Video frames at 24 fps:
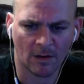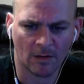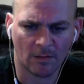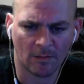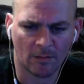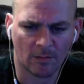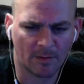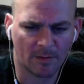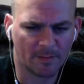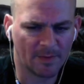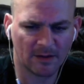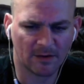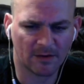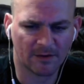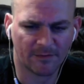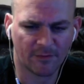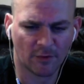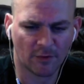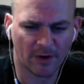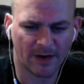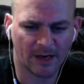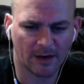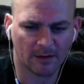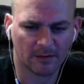What am I looking
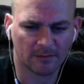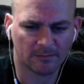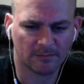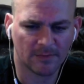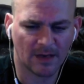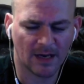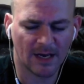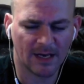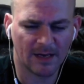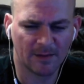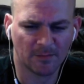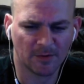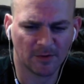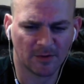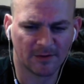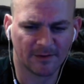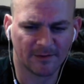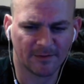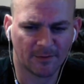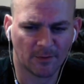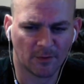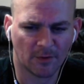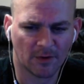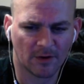for here? I am looking
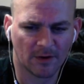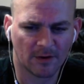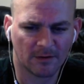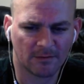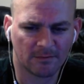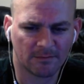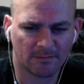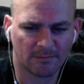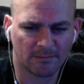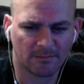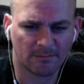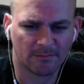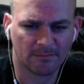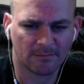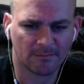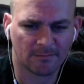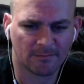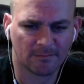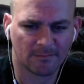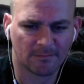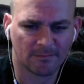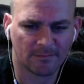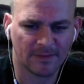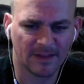for...
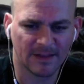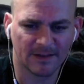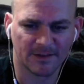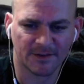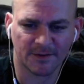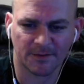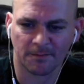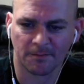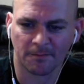Yes.